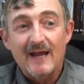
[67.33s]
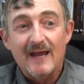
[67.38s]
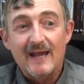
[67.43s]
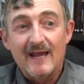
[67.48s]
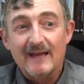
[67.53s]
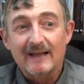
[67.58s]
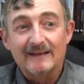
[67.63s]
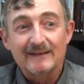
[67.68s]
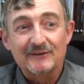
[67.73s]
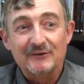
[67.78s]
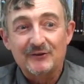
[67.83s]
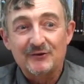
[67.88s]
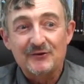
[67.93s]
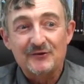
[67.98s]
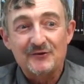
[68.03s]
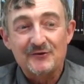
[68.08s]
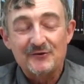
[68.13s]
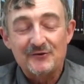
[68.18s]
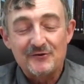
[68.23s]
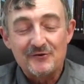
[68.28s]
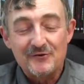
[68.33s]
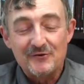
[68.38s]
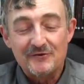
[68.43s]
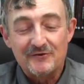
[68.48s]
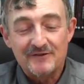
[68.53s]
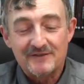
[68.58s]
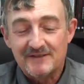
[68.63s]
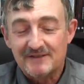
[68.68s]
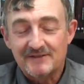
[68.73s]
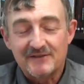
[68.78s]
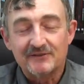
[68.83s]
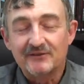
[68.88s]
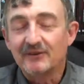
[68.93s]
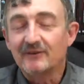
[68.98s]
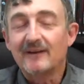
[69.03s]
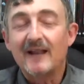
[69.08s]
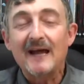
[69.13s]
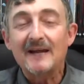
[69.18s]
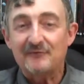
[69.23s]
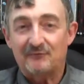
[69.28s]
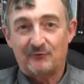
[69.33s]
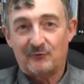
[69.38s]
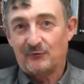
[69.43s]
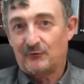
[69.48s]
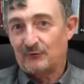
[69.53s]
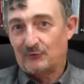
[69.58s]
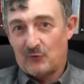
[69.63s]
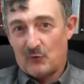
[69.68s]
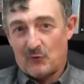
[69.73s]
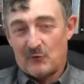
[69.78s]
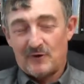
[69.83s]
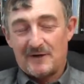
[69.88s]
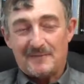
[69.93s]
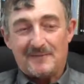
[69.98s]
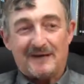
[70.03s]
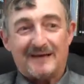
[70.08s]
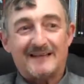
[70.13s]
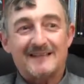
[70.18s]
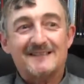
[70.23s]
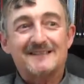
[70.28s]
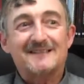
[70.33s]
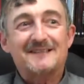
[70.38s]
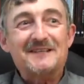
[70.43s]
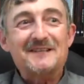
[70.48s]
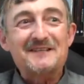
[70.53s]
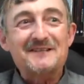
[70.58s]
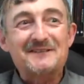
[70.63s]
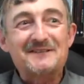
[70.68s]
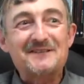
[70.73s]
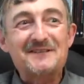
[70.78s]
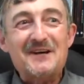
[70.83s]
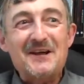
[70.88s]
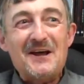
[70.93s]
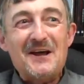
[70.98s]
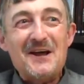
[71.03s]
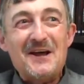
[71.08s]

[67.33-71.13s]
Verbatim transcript: And this is a delightful story because it's,